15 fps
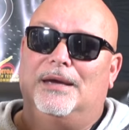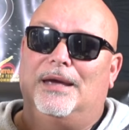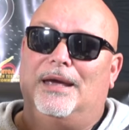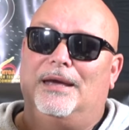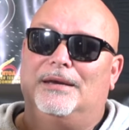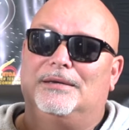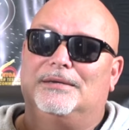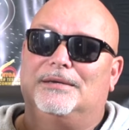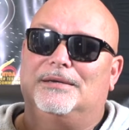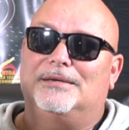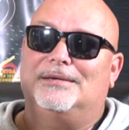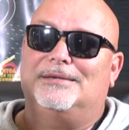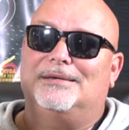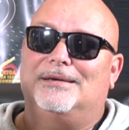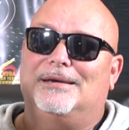And
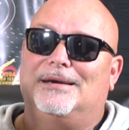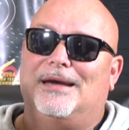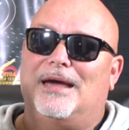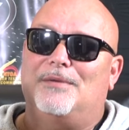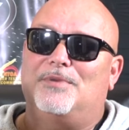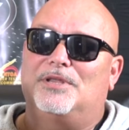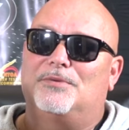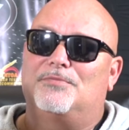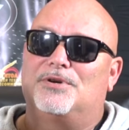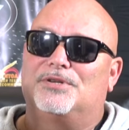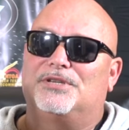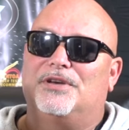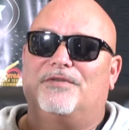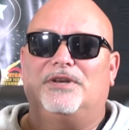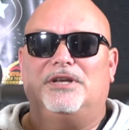I'm at the
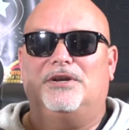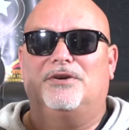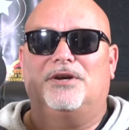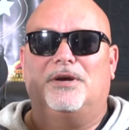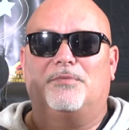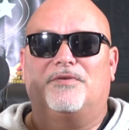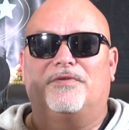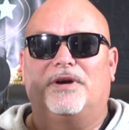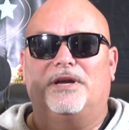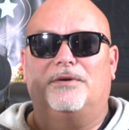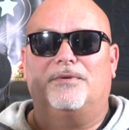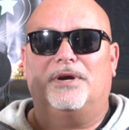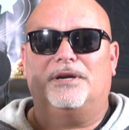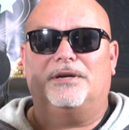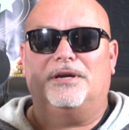mercy of an internet provider
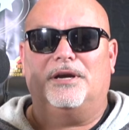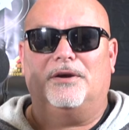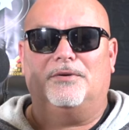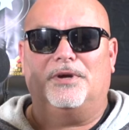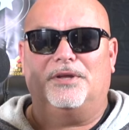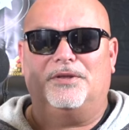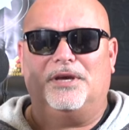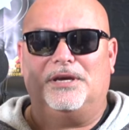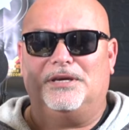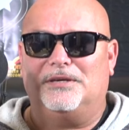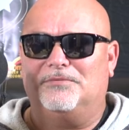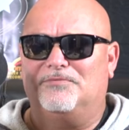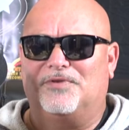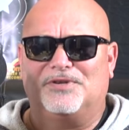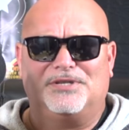right now. And they,
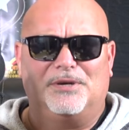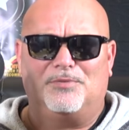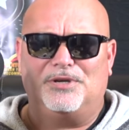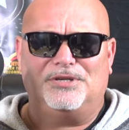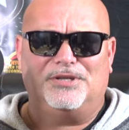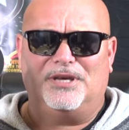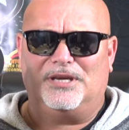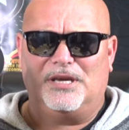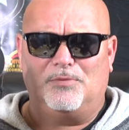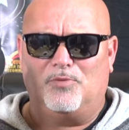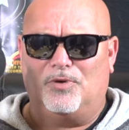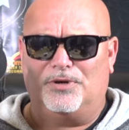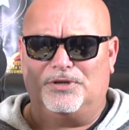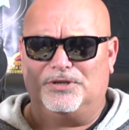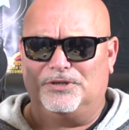for some reason, they keep
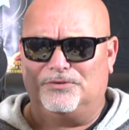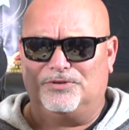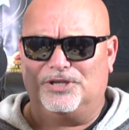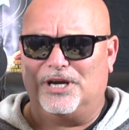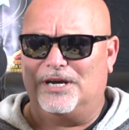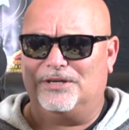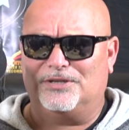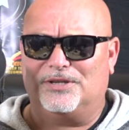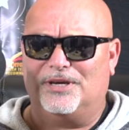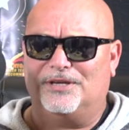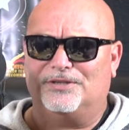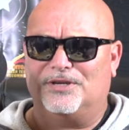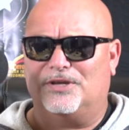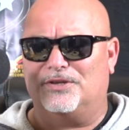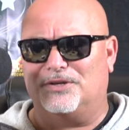wanting to change
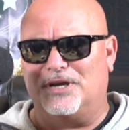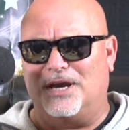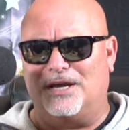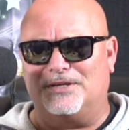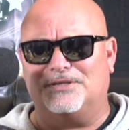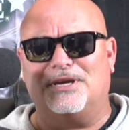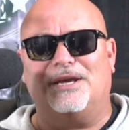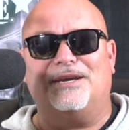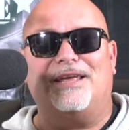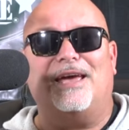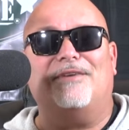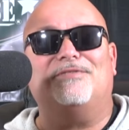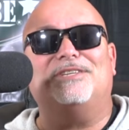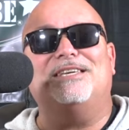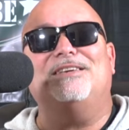things. The other day I decided to
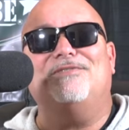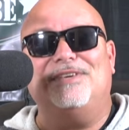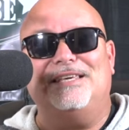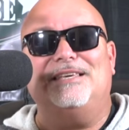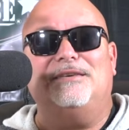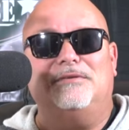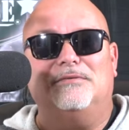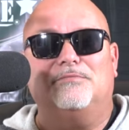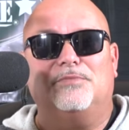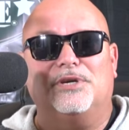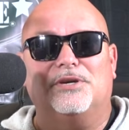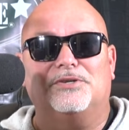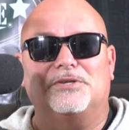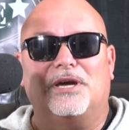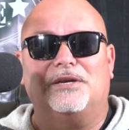have T V
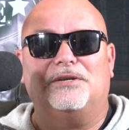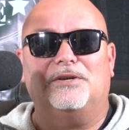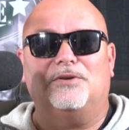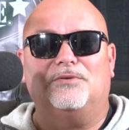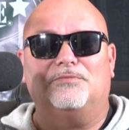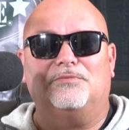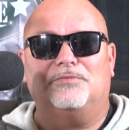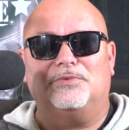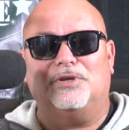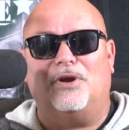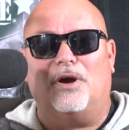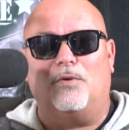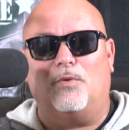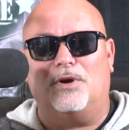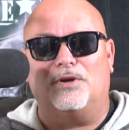because I didn't, you know,
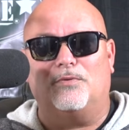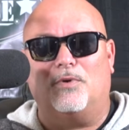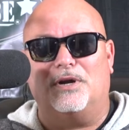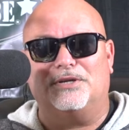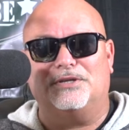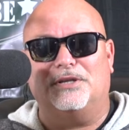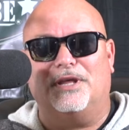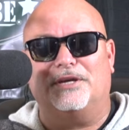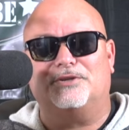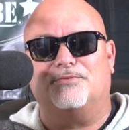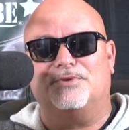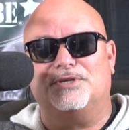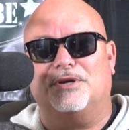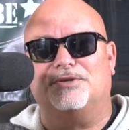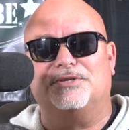I wanted to watch the election
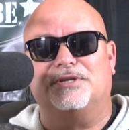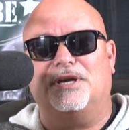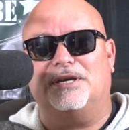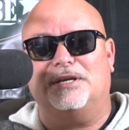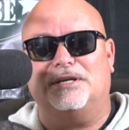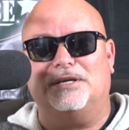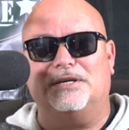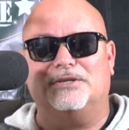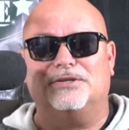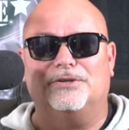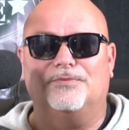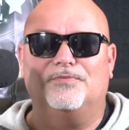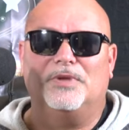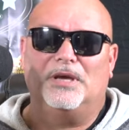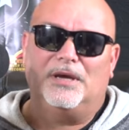results and I didn't get to.
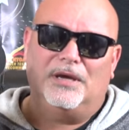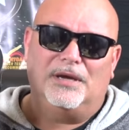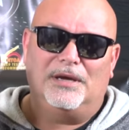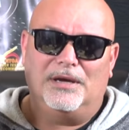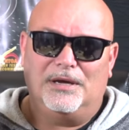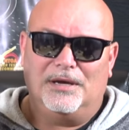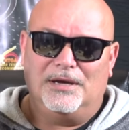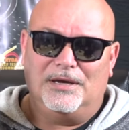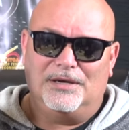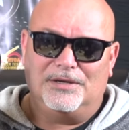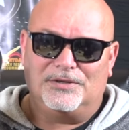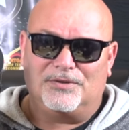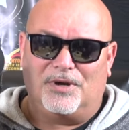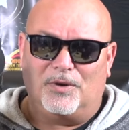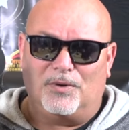
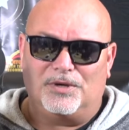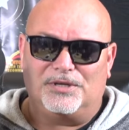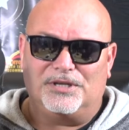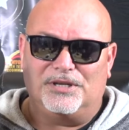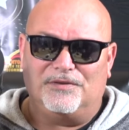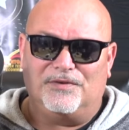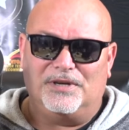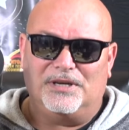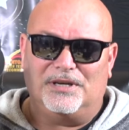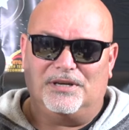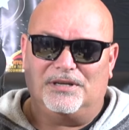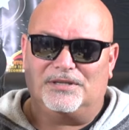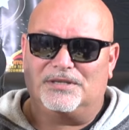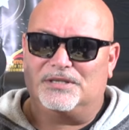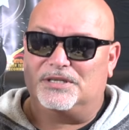So I ordered T V and
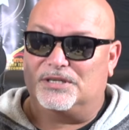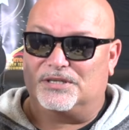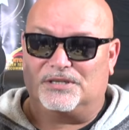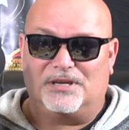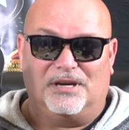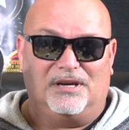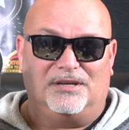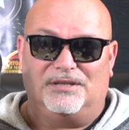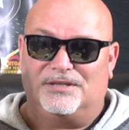it's just gone.